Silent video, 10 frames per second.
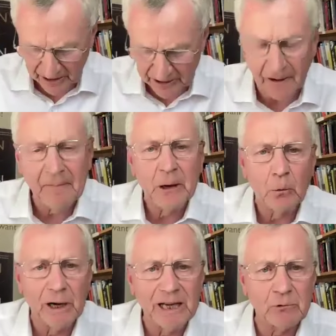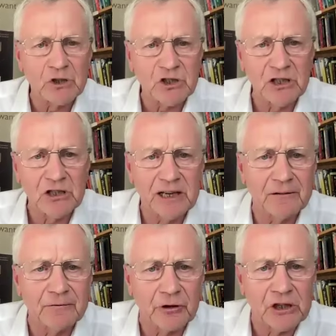And when he was turned
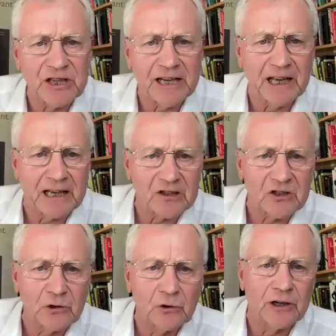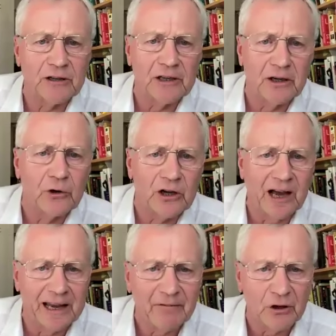down for a TEDx talk in the
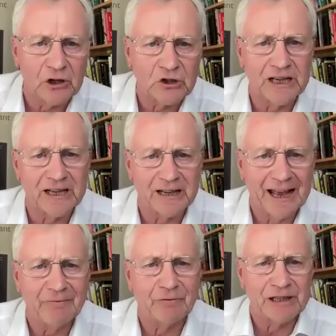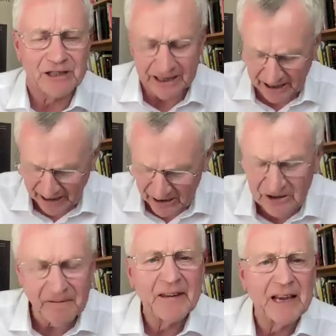UK, virtually at every
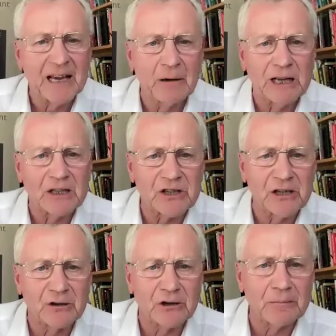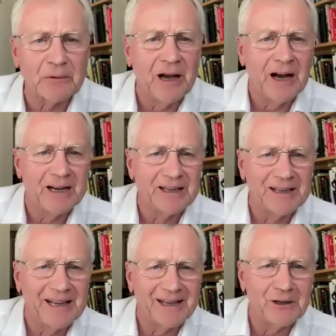TEDx, he went to Europe and
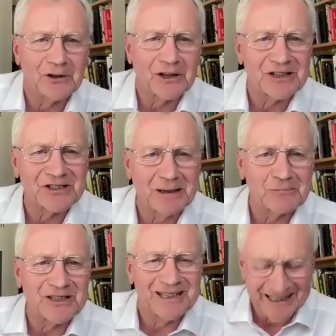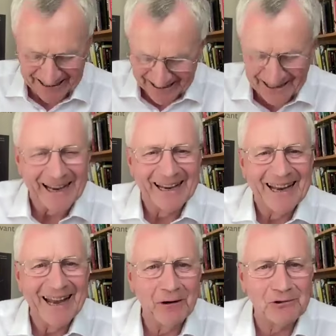in the end got accepted
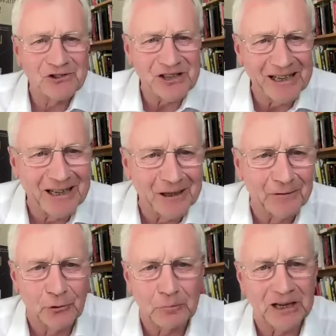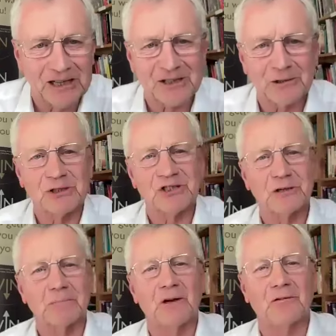in Helsinki, of all places, which
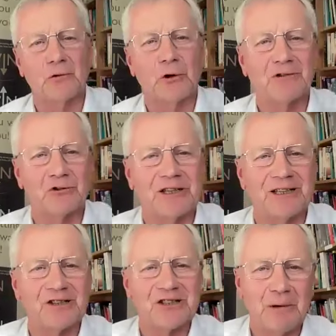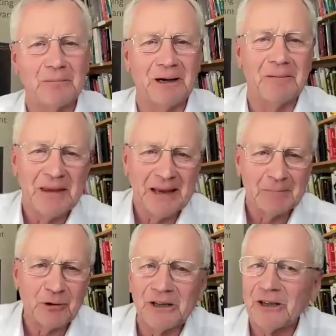is a beautiful country in the summer, but
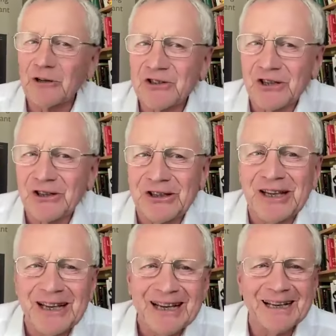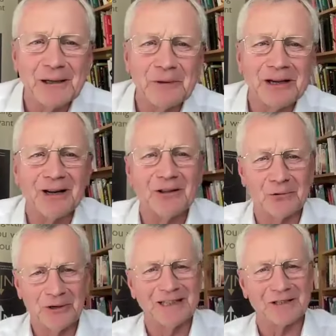probably not so good in the middle of
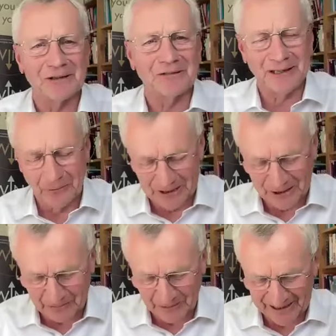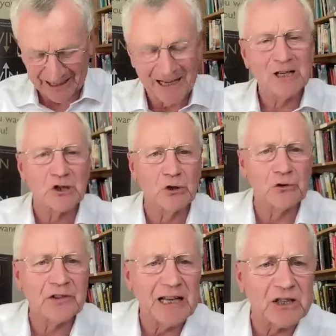the winter if anyone's been there.
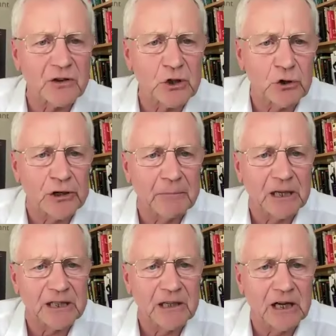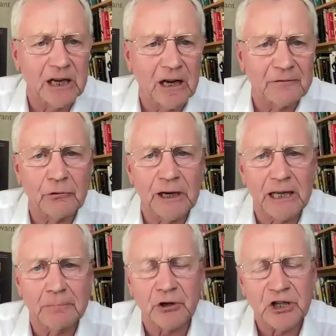Shaun, thanks for joining Monday Night Live. I
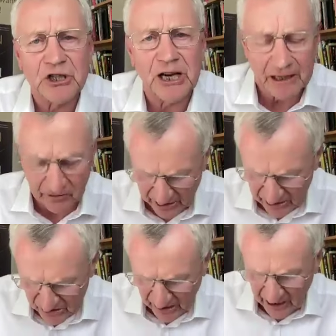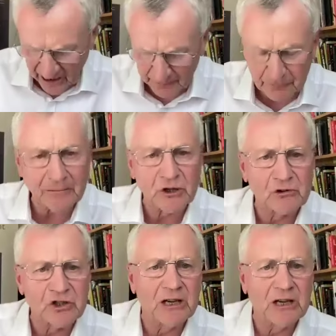really appreciate this. And perhaps
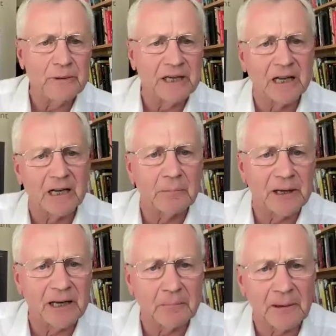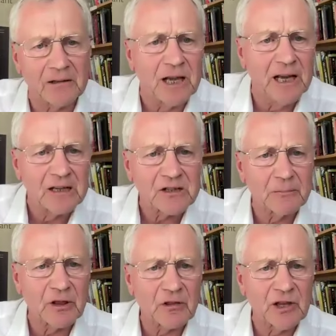you'd tell me a little bit about
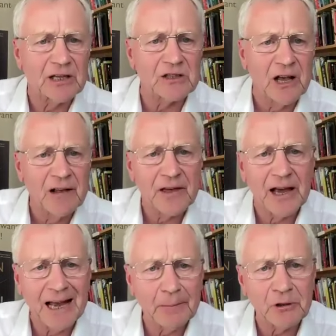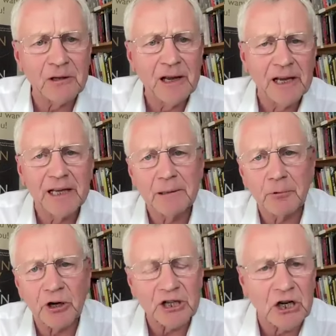some of the things that happened in
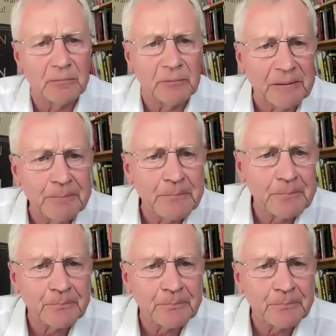the British Army.